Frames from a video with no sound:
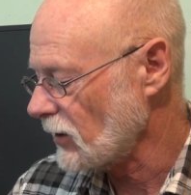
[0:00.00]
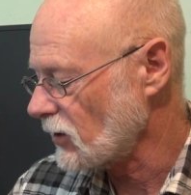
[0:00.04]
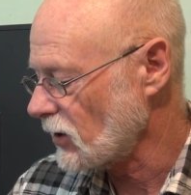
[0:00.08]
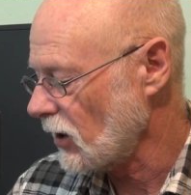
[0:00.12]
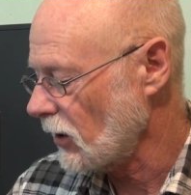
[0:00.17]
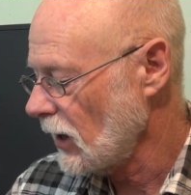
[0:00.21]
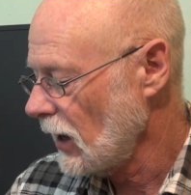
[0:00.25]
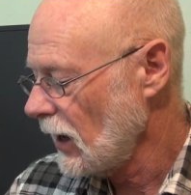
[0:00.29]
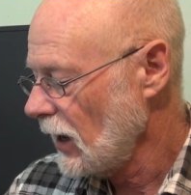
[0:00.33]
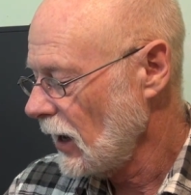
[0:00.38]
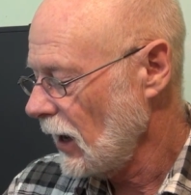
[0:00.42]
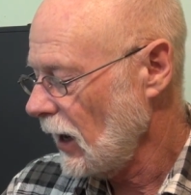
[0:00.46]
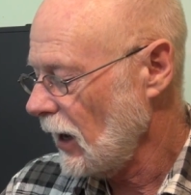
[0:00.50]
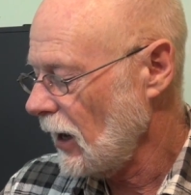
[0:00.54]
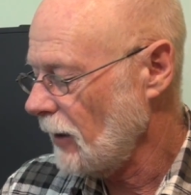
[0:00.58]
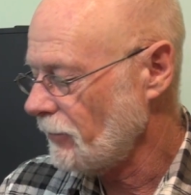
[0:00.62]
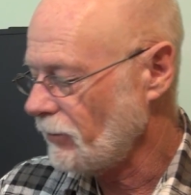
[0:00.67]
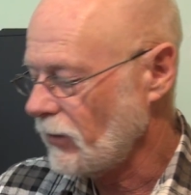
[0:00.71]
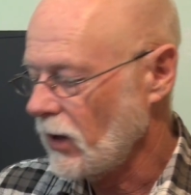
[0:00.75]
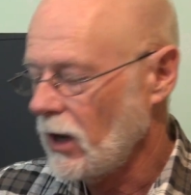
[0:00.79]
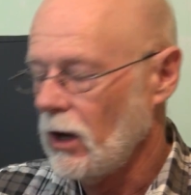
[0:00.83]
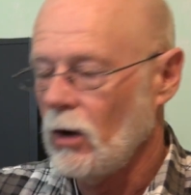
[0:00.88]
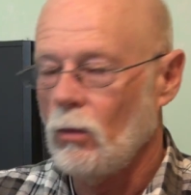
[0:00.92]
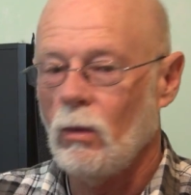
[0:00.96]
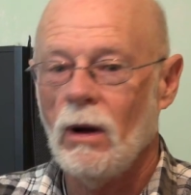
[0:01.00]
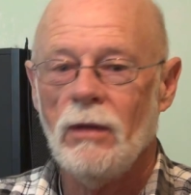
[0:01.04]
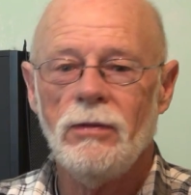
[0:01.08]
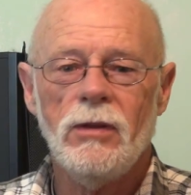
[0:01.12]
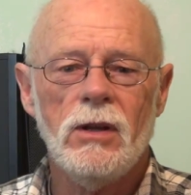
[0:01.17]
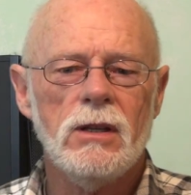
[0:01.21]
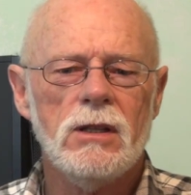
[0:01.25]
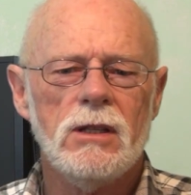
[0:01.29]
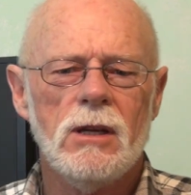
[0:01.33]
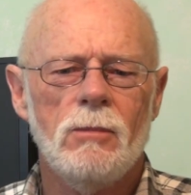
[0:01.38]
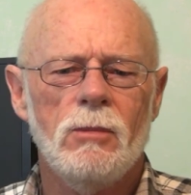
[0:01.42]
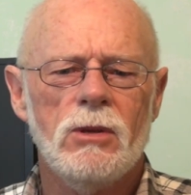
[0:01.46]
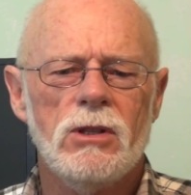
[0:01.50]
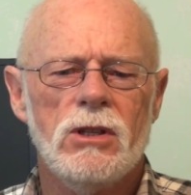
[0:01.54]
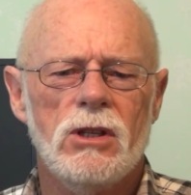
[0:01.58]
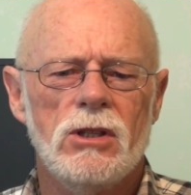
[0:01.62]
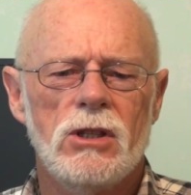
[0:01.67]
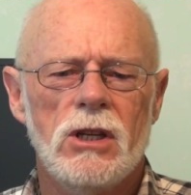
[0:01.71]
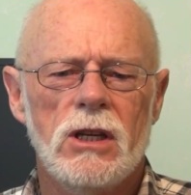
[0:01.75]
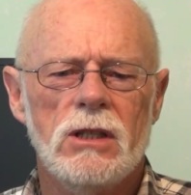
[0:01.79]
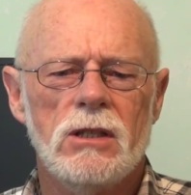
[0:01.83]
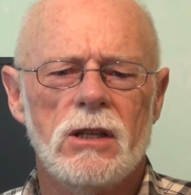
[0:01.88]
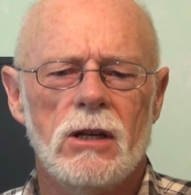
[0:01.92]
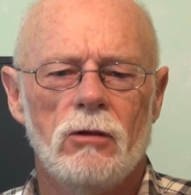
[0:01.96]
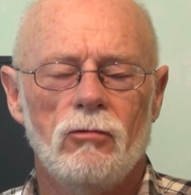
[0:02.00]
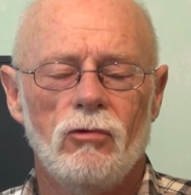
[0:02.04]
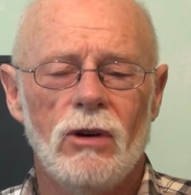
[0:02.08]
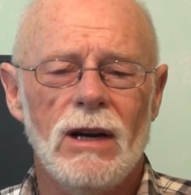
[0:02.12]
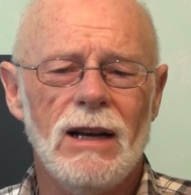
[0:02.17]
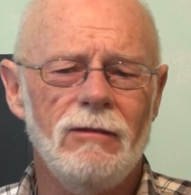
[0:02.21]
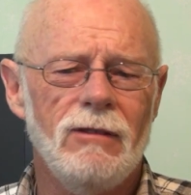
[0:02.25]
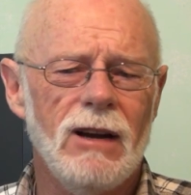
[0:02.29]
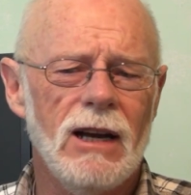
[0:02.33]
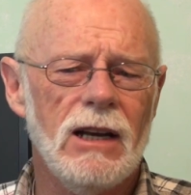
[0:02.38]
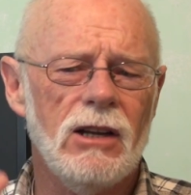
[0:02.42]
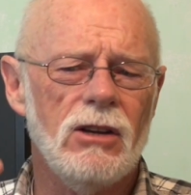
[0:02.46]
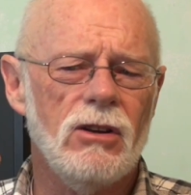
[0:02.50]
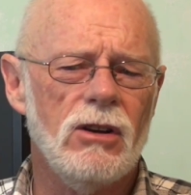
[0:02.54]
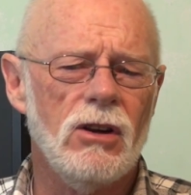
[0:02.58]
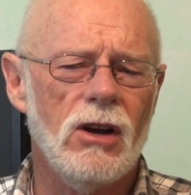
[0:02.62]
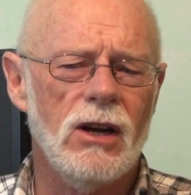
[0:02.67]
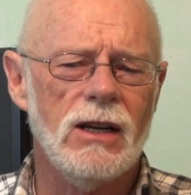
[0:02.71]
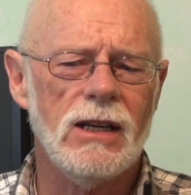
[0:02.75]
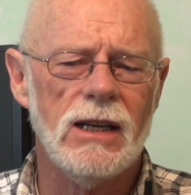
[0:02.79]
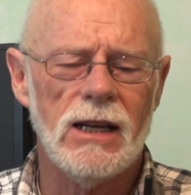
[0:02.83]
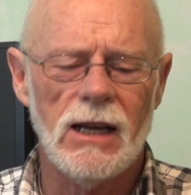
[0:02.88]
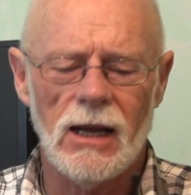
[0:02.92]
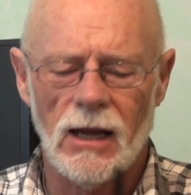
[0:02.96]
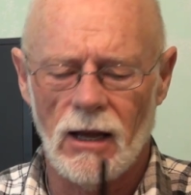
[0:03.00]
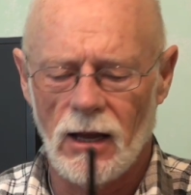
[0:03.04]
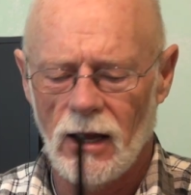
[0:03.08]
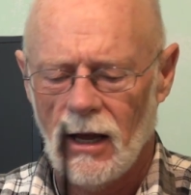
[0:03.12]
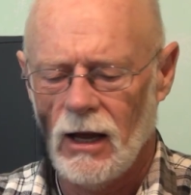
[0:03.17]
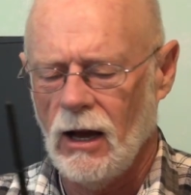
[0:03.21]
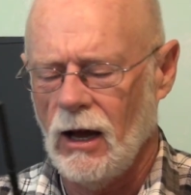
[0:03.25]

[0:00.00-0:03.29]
So one thing someone suggested, really, really good idea.